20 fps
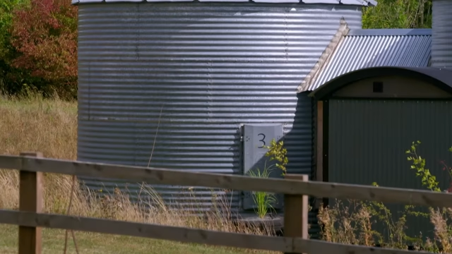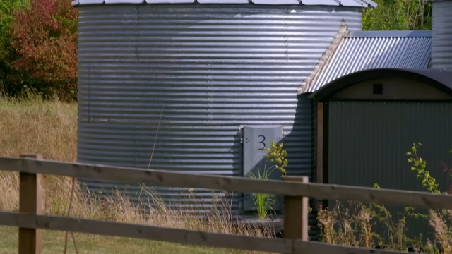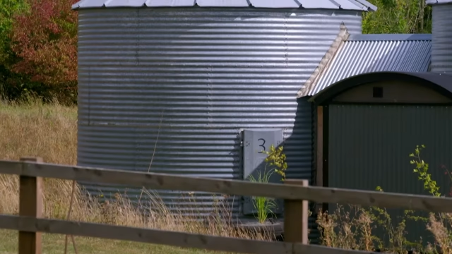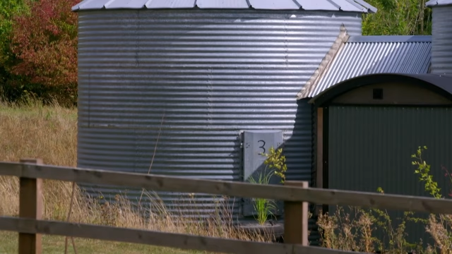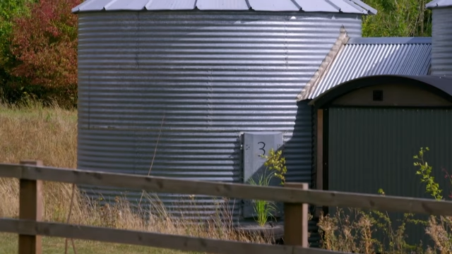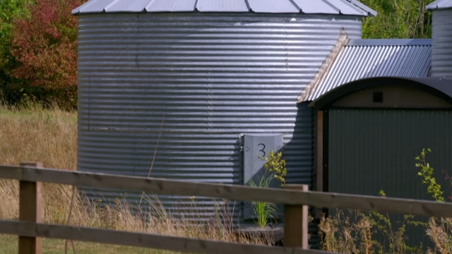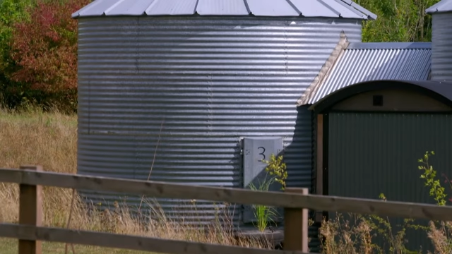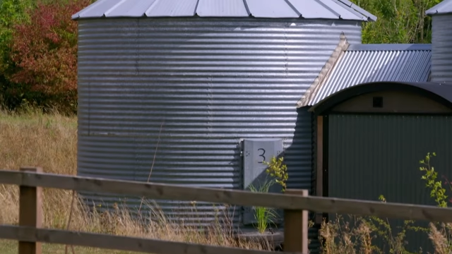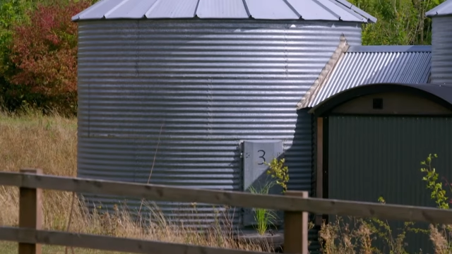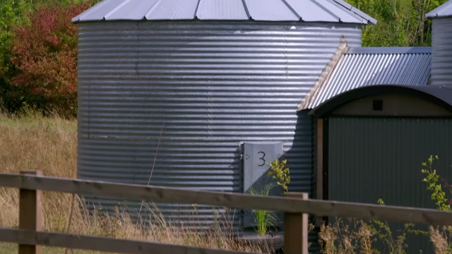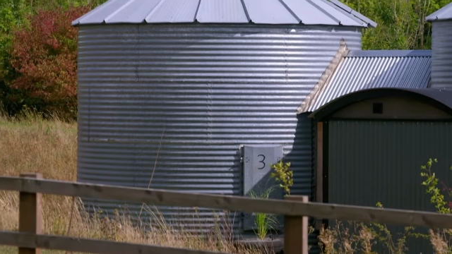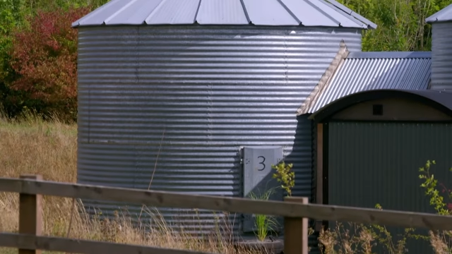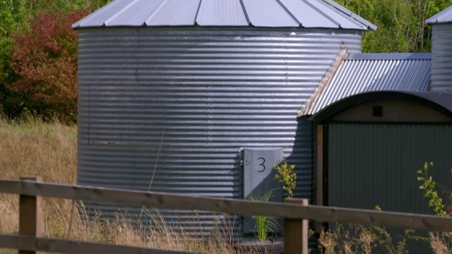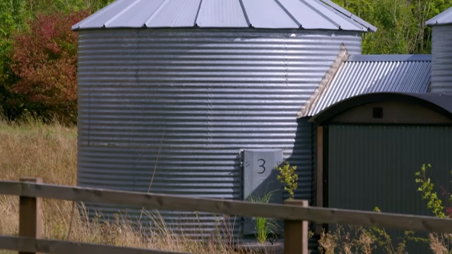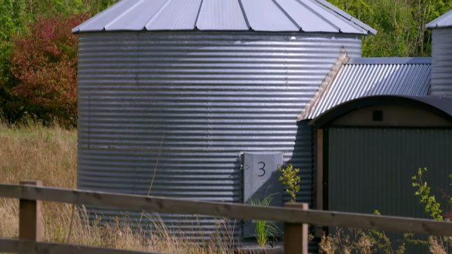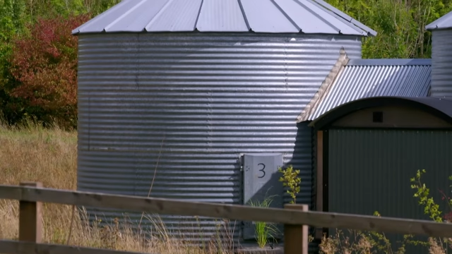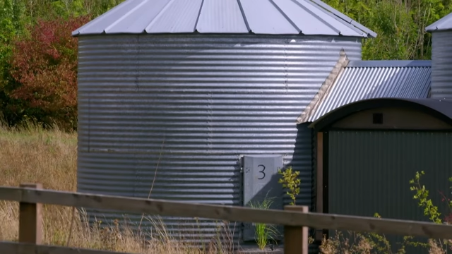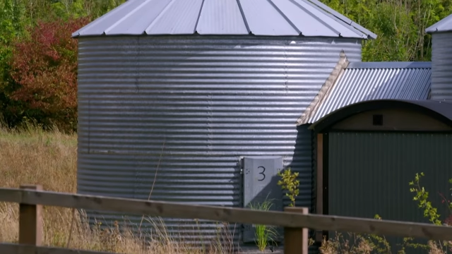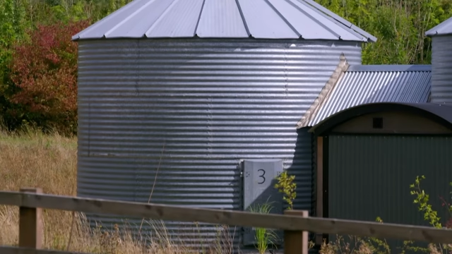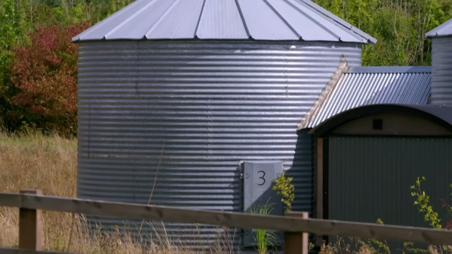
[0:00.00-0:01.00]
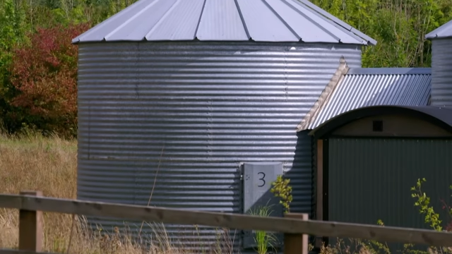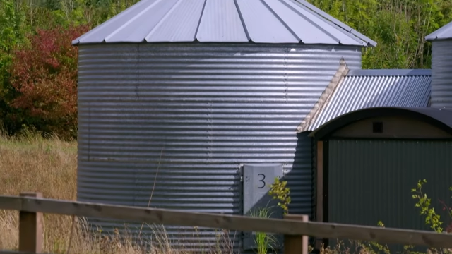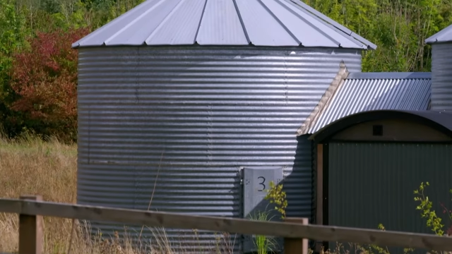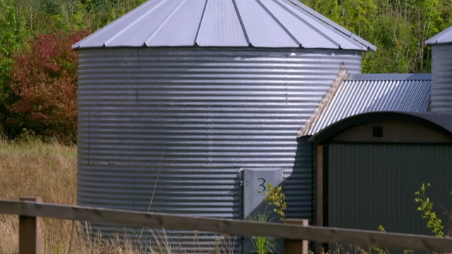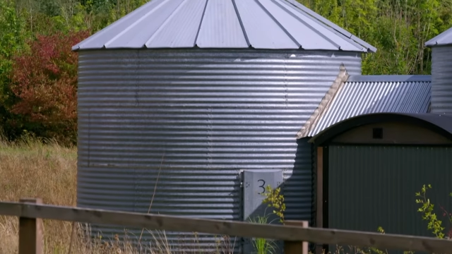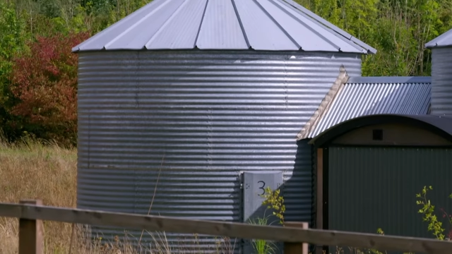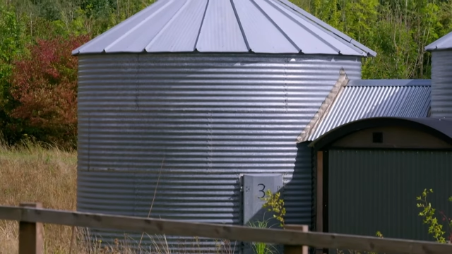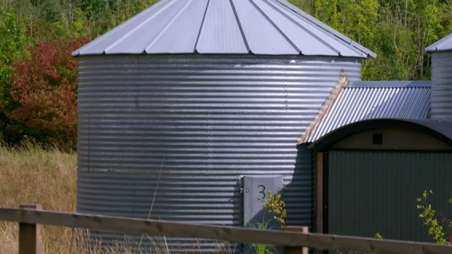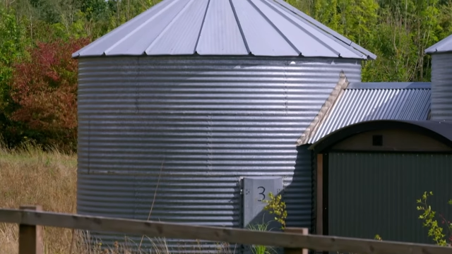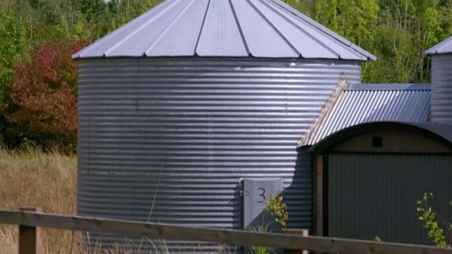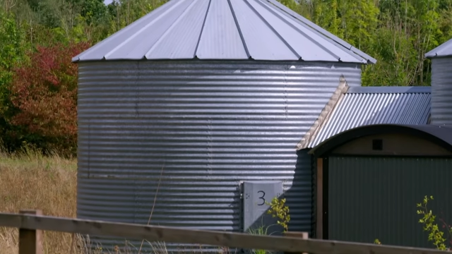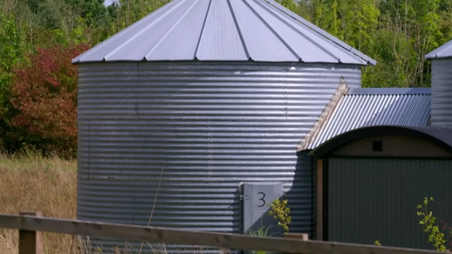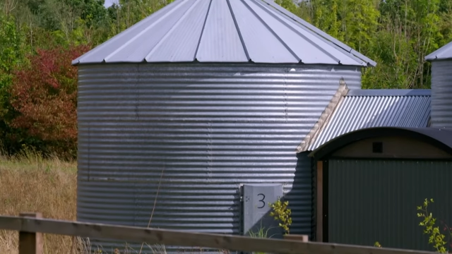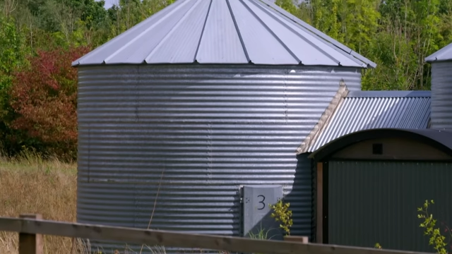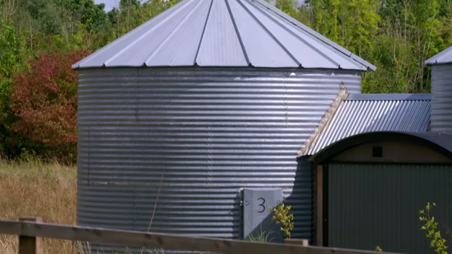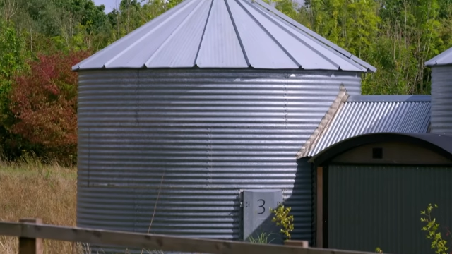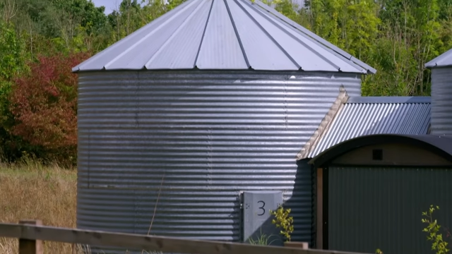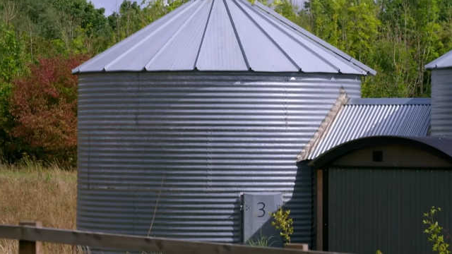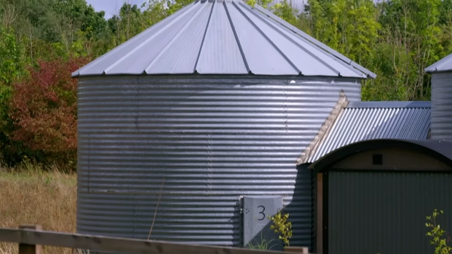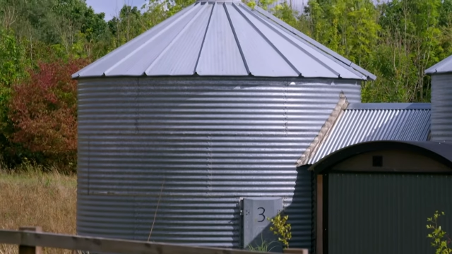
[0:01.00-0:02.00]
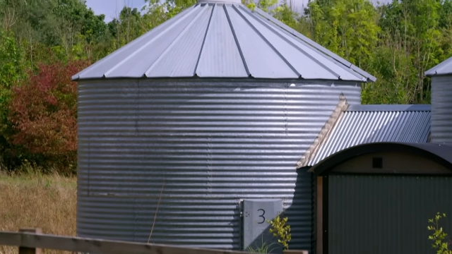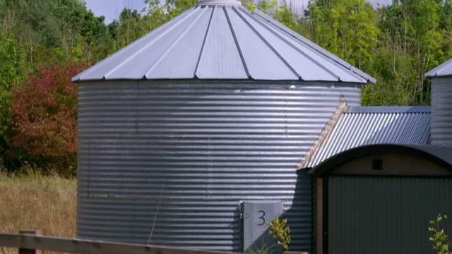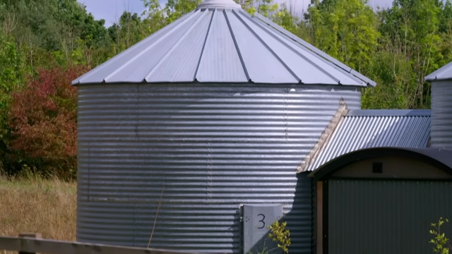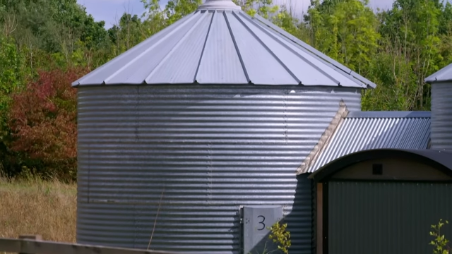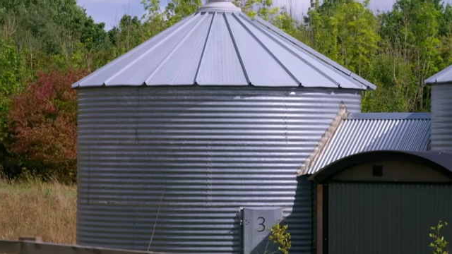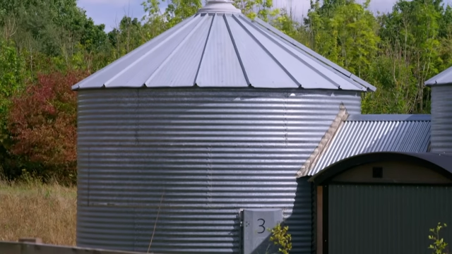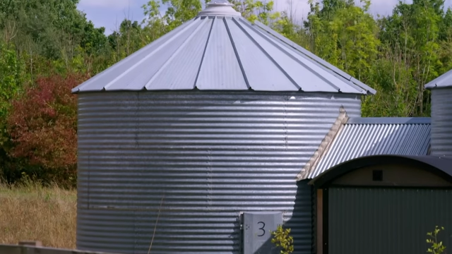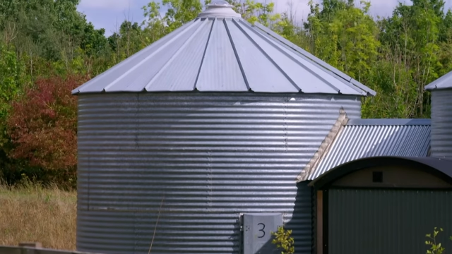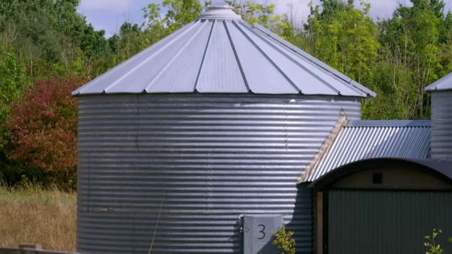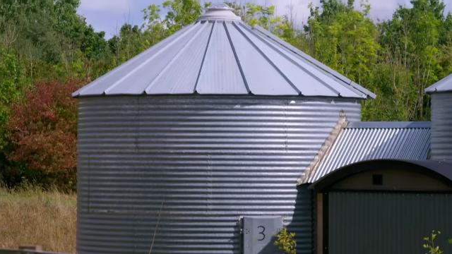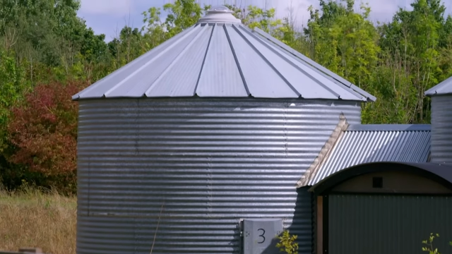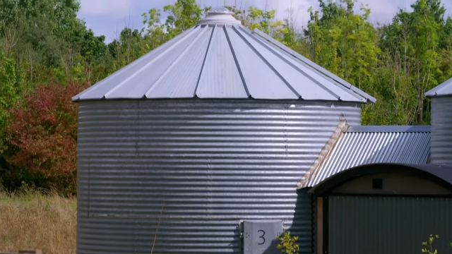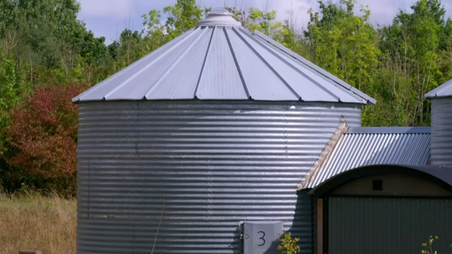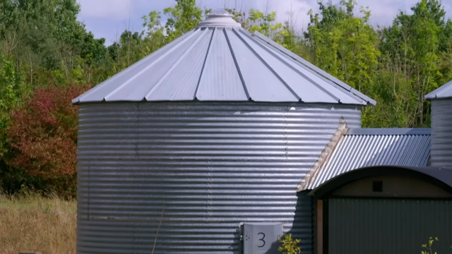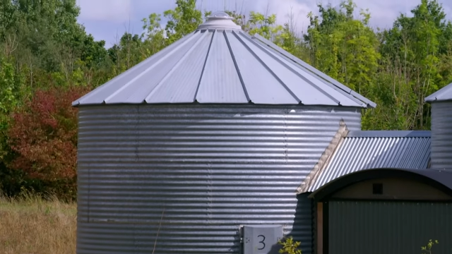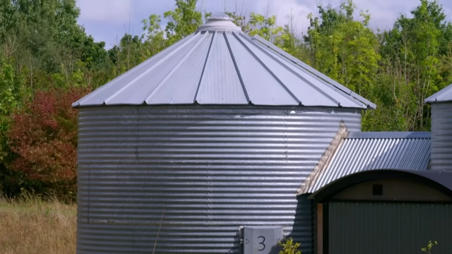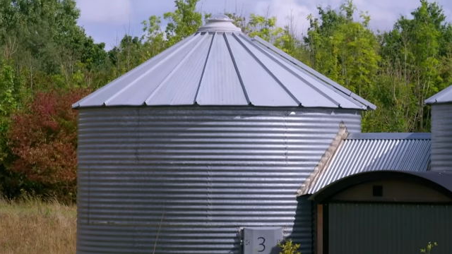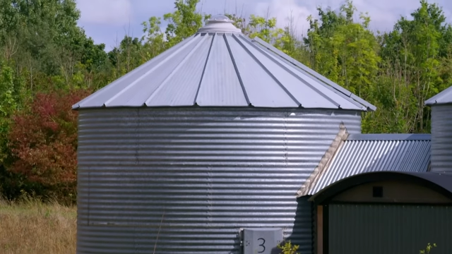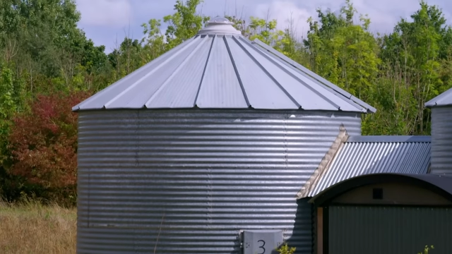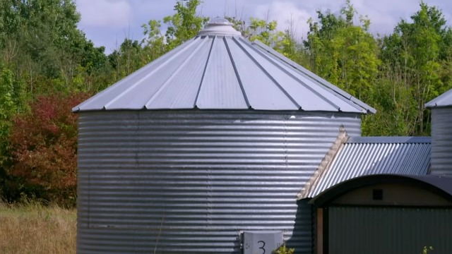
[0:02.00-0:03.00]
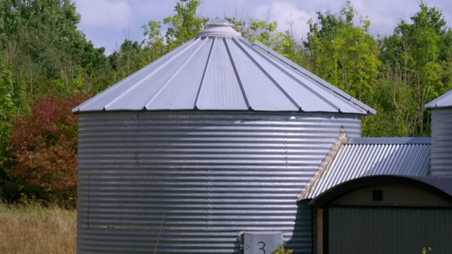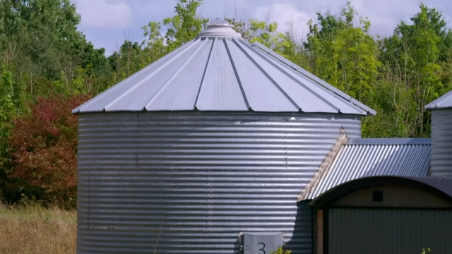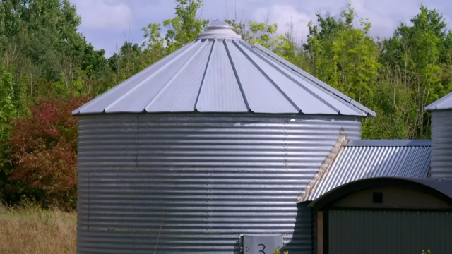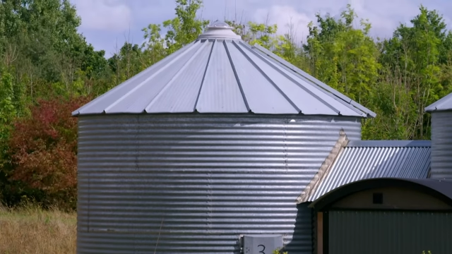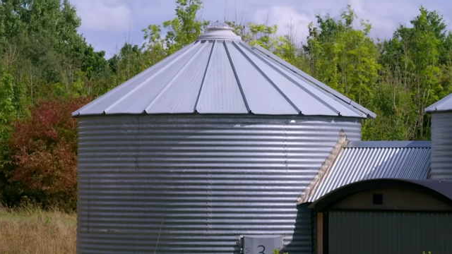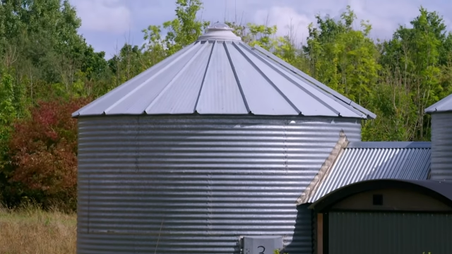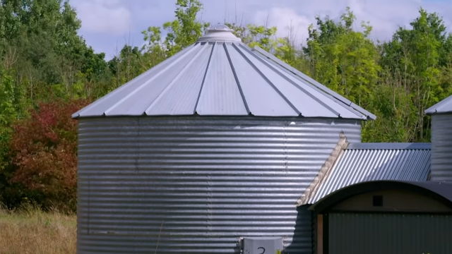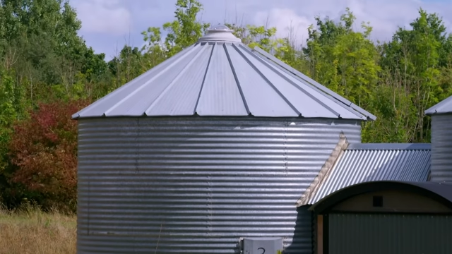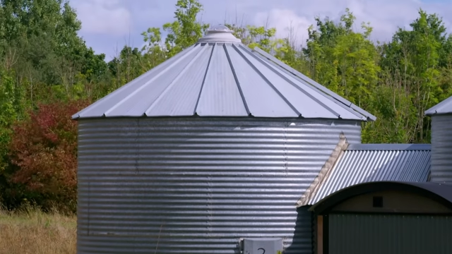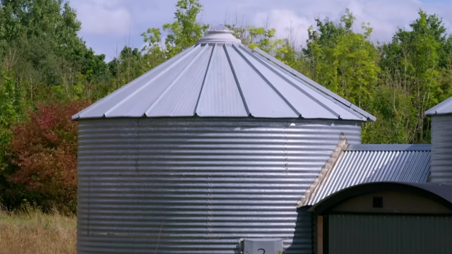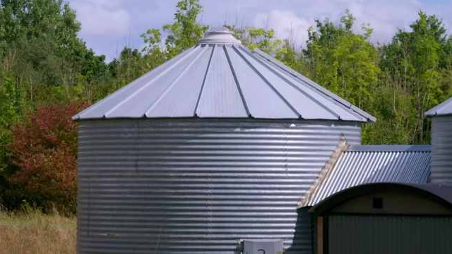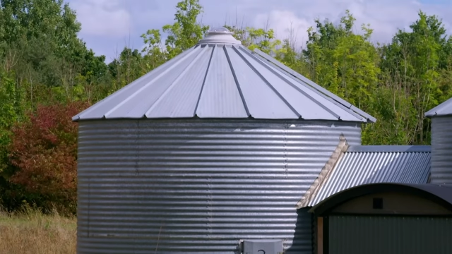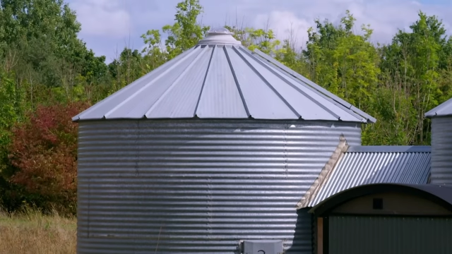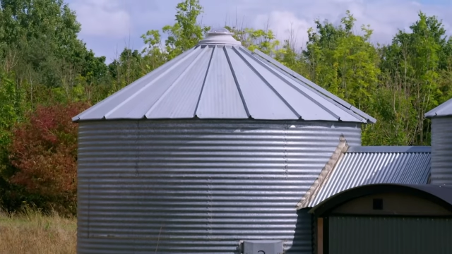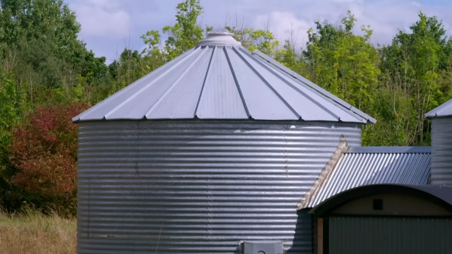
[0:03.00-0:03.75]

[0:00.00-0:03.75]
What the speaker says: Nobody's mouth can be seen.